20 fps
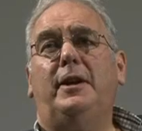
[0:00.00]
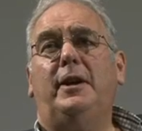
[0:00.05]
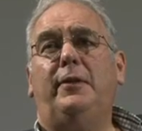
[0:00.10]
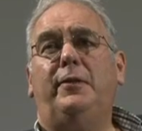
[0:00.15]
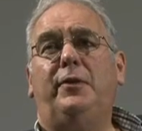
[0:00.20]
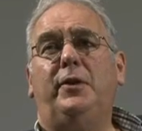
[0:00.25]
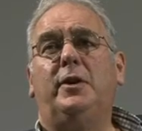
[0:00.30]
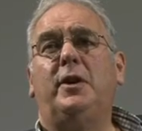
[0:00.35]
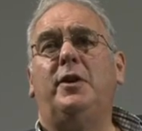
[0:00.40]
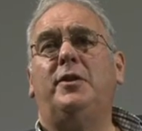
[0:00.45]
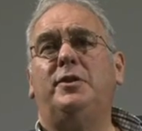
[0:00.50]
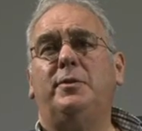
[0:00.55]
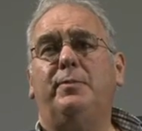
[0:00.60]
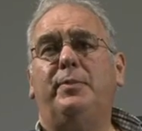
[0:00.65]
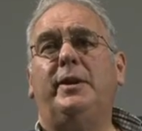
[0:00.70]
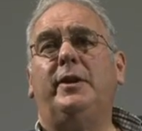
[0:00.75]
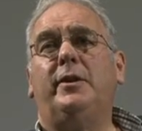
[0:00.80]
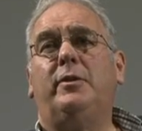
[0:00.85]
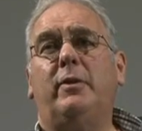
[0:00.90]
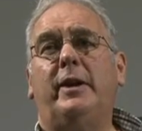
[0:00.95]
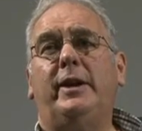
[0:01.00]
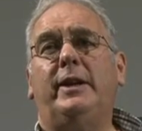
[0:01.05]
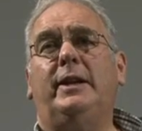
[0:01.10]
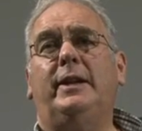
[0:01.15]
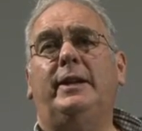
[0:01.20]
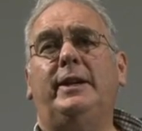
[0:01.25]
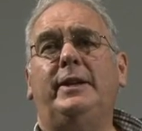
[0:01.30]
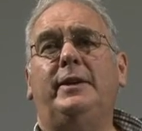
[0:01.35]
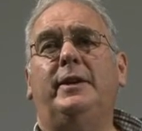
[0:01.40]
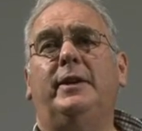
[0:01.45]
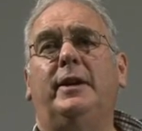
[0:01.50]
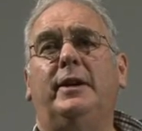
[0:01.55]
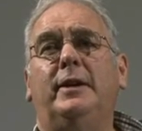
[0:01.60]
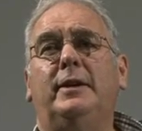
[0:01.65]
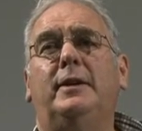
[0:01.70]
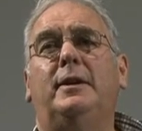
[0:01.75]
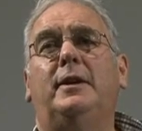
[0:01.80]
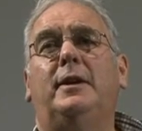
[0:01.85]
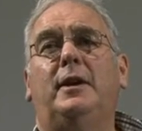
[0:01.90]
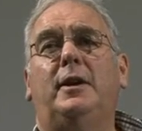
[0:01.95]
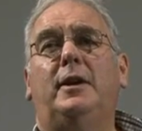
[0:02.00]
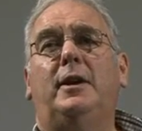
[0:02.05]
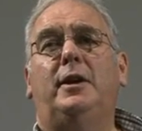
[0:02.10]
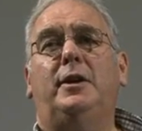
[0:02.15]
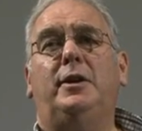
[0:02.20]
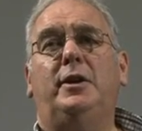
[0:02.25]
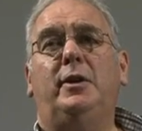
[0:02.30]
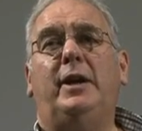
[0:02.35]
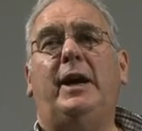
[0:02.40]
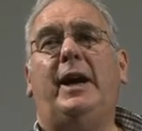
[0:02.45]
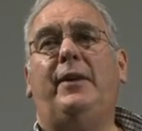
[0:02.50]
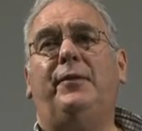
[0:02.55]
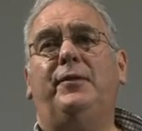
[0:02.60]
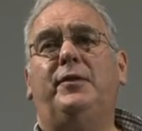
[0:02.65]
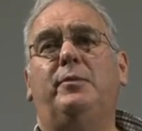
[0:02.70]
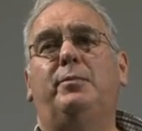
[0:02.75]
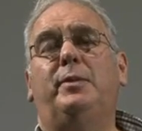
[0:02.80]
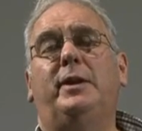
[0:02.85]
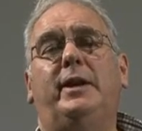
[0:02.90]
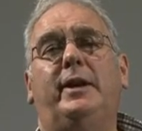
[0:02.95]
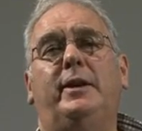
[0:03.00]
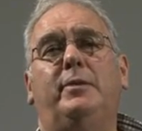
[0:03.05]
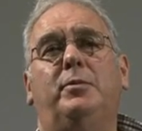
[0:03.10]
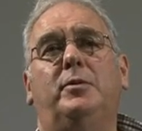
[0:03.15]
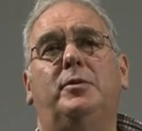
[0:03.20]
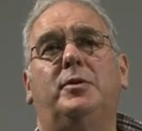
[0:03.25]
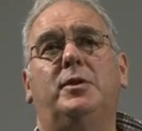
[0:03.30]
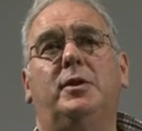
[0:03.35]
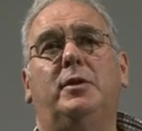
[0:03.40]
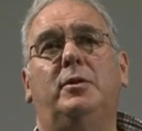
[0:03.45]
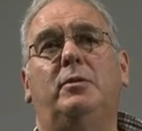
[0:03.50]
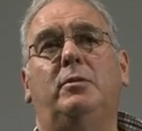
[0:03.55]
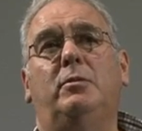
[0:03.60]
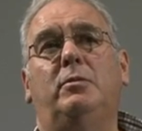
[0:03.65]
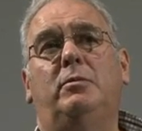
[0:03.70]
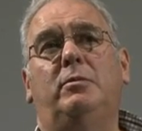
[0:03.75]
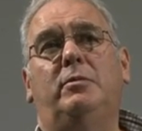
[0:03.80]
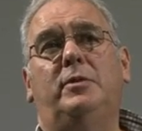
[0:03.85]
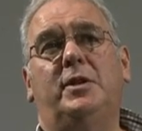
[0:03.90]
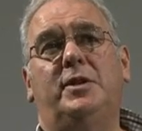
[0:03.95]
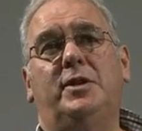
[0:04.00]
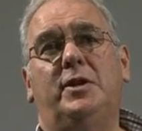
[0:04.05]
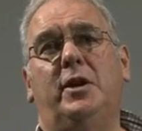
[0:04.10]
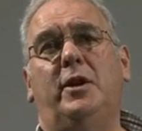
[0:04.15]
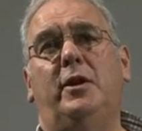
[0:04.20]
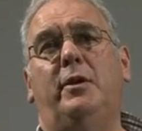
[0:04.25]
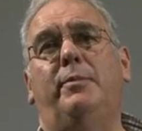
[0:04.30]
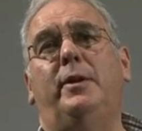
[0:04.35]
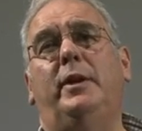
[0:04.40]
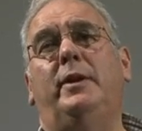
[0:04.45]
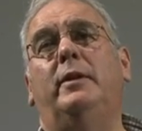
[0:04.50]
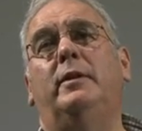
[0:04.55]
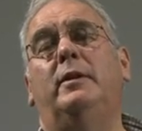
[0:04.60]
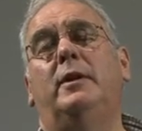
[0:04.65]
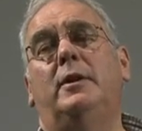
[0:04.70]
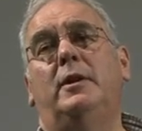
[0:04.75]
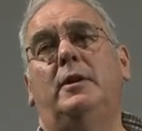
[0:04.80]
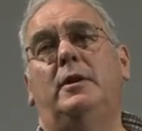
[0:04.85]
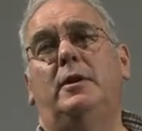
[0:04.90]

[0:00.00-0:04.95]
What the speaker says: If you're going to be a great leader, you have to be able to determine